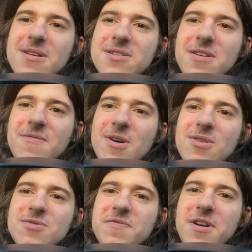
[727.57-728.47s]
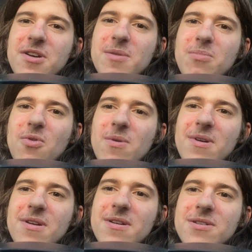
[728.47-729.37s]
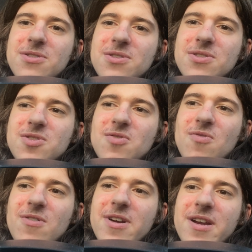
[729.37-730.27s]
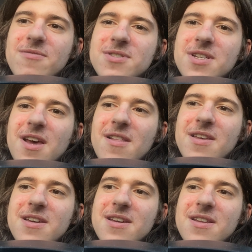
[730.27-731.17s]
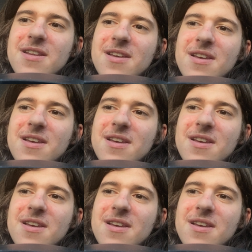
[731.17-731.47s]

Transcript: because I felt it was very important to the story I was telling, and